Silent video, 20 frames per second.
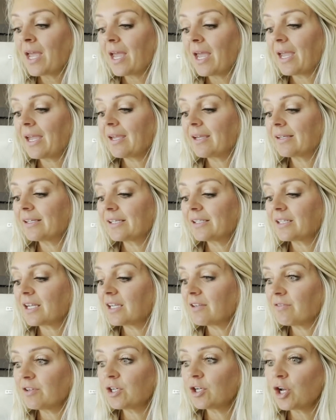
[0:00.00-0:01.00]
And I
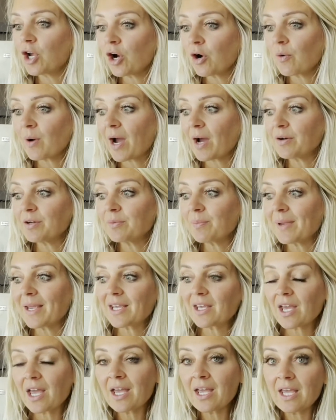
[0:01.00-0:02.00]
even know how to
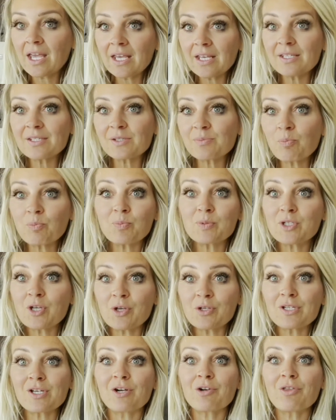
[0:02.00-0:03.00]
make his
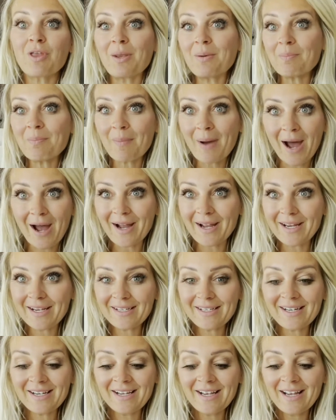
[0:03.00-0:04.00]
saltier than mine.